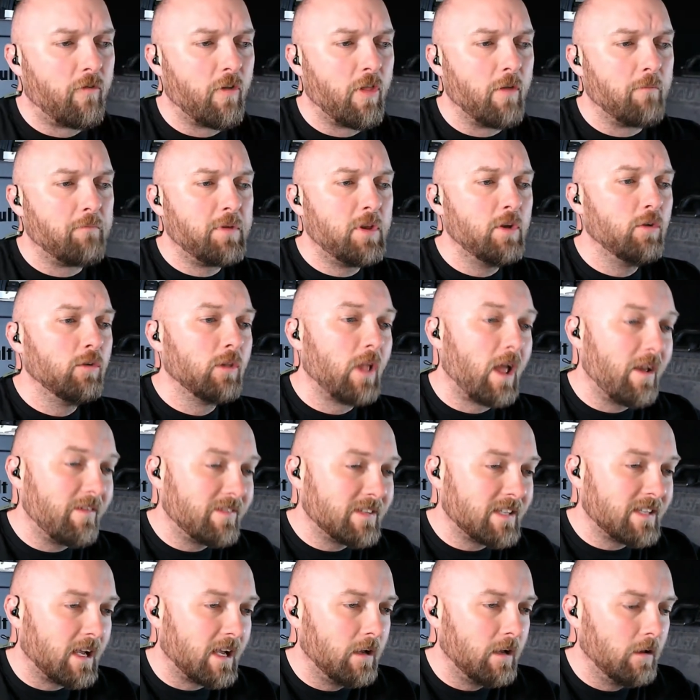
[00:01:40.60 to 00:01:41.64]
the Pew
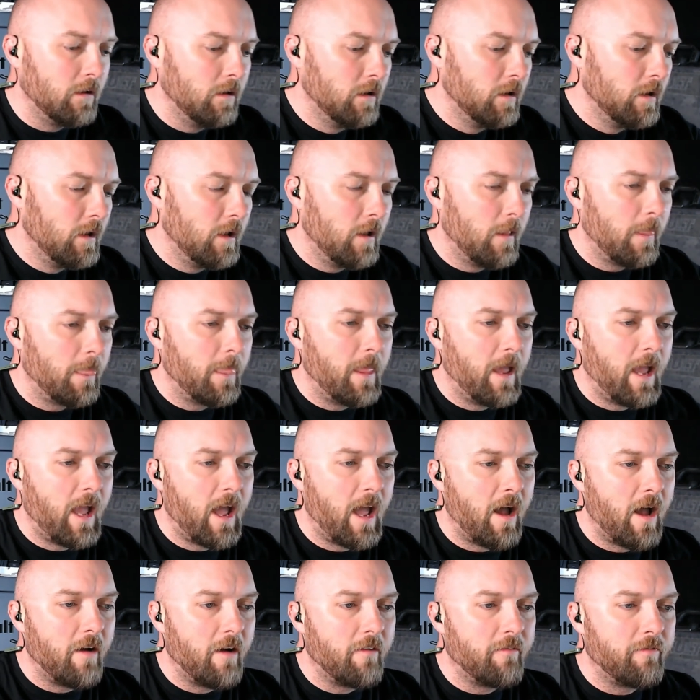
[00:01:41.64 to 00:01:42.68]
lifestyle, they
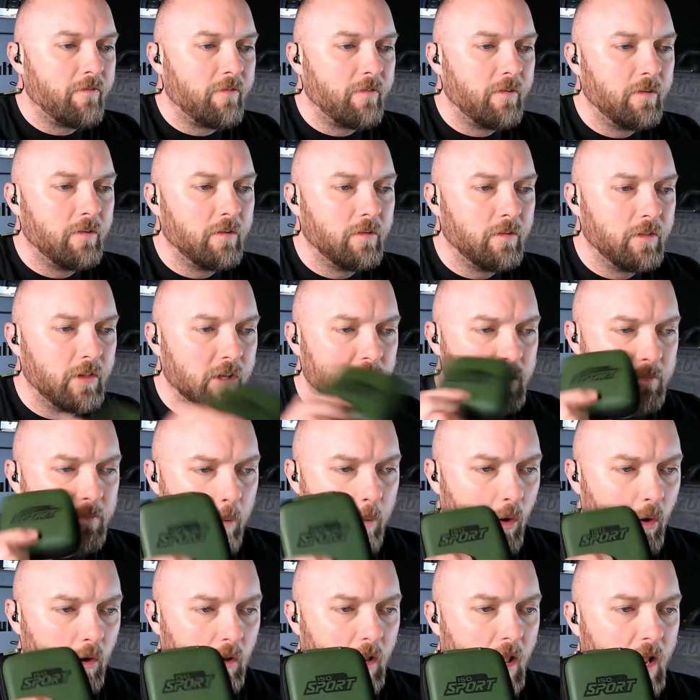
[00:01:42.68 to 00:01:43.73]
have the
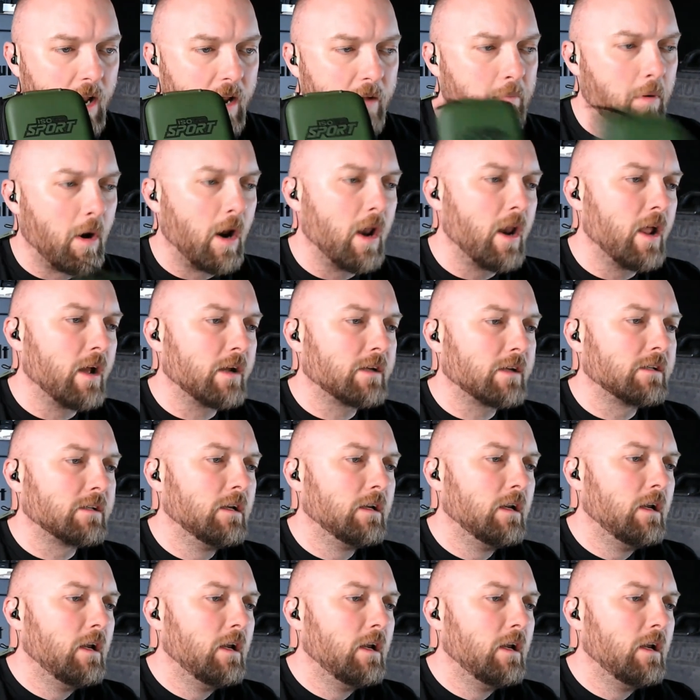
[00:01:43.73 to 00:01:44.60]
sport line of products